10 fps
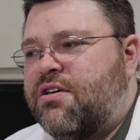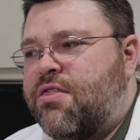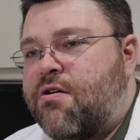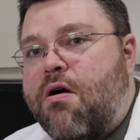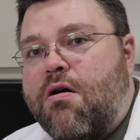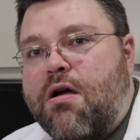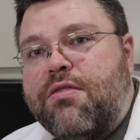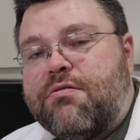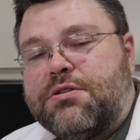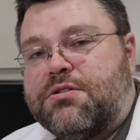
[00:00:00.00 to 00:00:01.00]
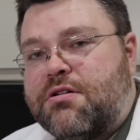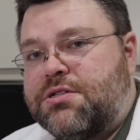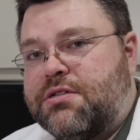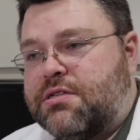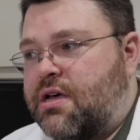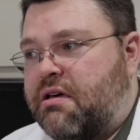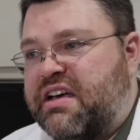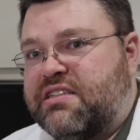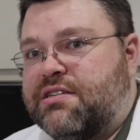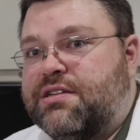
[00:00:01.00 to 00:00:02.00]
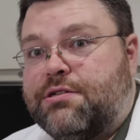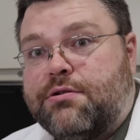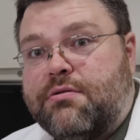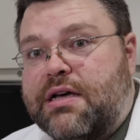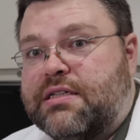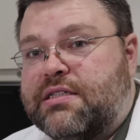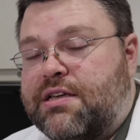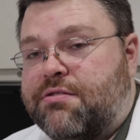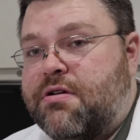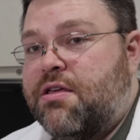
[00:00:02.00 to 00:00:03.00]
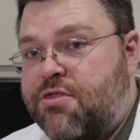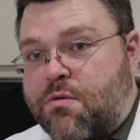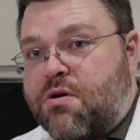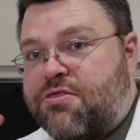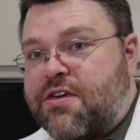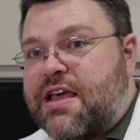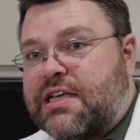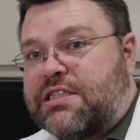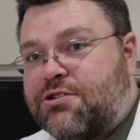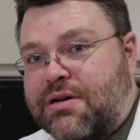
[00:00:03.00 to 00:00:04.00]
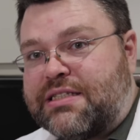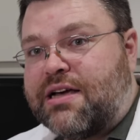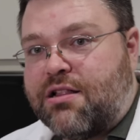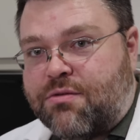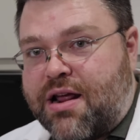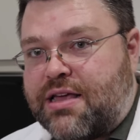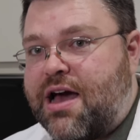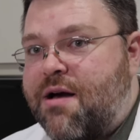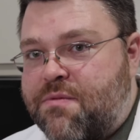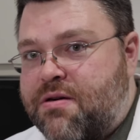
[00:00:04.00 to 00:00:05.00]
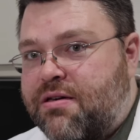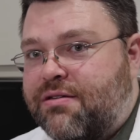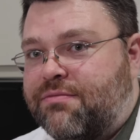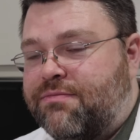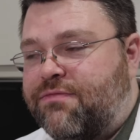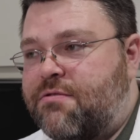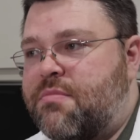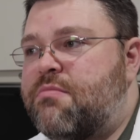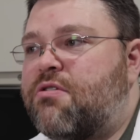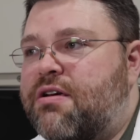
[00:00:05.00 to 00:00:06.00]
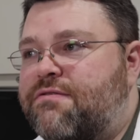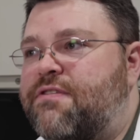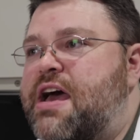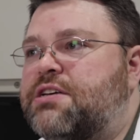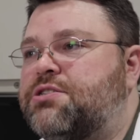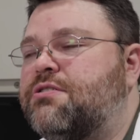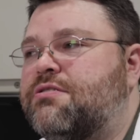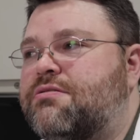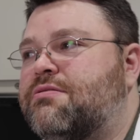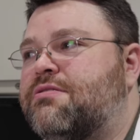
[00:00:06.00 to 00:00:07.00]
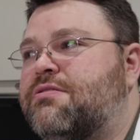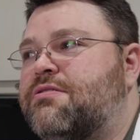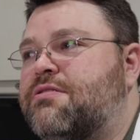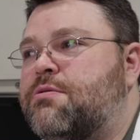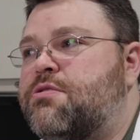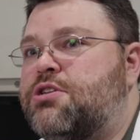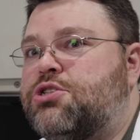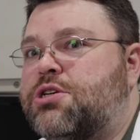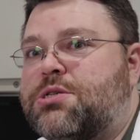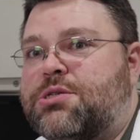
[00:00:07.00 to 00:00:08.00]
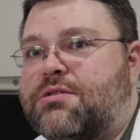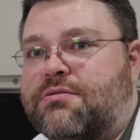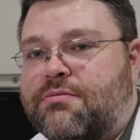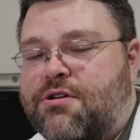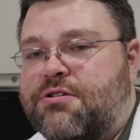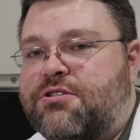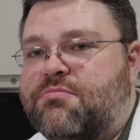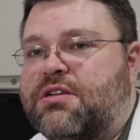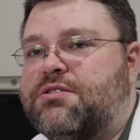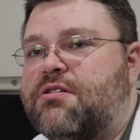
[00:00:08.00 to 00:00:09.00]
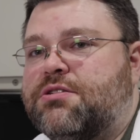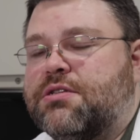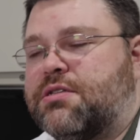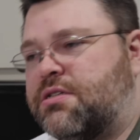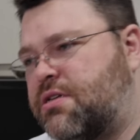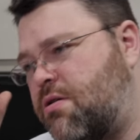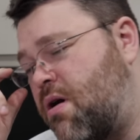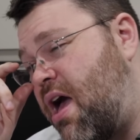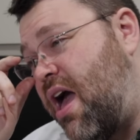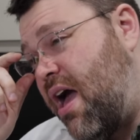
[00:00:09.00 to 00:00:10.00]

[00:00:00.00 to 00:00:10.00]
there are other instructions like SSE2, SSE3. There were things to accelerate copying from memory faster than just 32-bit instructions. So